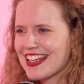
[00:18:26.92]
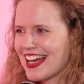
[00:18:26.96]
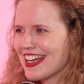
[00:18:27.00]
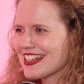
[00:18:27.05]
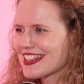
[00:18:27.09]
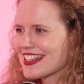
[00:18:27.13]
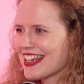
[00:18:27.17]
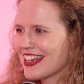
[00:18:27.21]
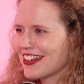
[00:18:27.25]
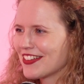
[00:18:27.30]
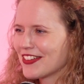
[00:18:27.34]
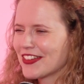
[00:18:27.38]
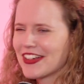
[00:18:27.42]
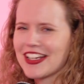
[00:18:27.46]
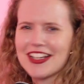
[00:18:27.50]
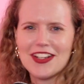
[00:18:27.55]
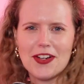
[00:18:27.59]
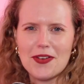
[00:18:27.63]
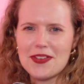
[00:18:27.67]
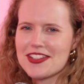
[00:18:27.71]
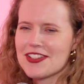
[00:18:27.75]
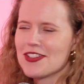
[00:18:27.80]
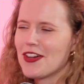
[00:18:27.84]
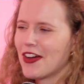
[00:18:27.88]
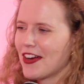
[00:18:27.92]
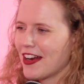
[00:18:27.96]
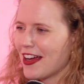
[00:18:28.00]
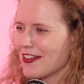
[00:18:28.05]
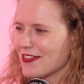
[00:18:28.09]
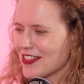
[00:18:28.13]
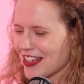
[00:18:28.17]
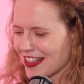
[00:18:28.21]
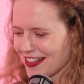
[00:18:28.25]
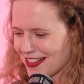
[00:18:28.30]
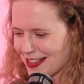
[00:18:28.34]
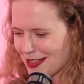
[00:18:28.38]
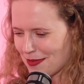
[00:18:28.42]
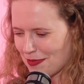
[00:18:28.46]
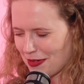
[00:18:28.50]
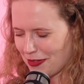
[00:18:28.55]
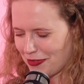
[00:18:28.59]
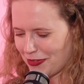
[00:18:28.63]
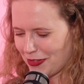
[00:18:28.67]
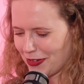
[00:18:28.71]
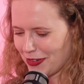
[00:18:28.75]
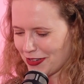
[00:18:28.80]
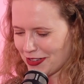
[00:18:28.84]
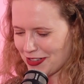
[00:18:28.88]
gonna look at. No, it's not. I've done this
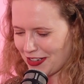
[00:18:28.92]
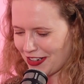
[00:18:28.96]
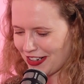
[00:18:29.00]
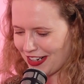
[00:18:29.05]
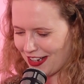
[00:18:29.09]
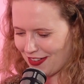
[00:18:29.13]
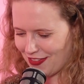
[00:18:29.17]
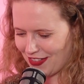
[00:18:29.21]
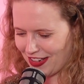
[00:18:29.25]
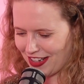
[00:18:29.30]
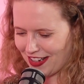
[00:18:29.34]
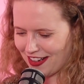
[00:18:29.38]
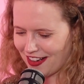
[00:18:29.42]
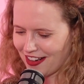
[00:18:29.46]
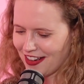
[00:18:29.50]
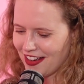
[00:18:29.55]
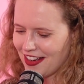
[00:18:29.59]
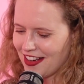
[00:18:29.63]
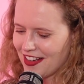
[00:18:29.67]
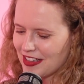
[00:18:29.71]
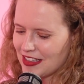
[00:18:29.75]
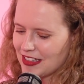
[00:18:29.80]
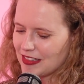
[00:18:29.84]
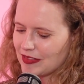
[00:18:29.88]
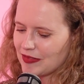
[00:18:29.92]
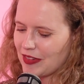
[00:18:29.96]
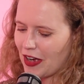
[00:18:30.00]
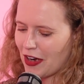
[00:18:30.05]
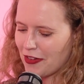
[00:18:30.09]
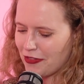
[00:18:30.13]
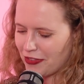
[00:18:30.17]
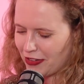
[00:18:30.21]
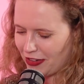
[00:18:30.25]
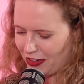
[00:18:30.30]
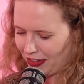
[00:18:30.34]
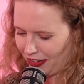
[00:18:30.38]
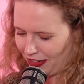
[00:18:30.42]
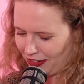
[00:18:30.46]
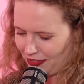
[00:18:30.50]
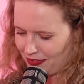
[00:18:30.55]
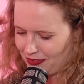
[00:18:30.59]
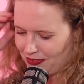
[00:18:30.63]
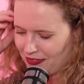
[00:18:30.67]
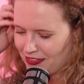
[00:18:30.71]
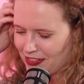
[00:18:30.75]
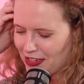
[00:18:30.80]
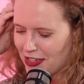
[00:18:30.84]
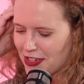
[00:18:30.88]
before. Don't even. Off you go.
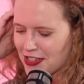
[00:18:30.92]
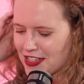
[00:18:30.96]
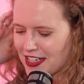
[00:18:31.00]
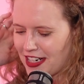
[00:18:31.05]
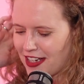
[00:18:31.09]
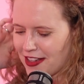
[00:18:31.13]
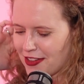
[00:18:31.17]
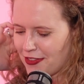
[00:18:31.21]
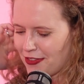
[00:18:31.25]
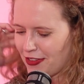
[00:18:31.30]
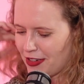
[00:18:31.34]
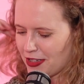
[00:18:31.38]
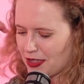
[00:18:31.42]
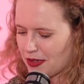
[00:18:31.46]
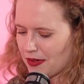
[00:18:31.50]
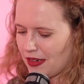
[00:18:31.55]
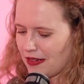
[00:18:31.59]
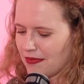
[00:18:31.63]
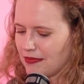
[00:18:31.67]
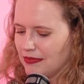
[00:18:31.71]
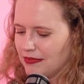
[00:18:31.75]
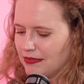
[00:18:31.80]
You start the first one.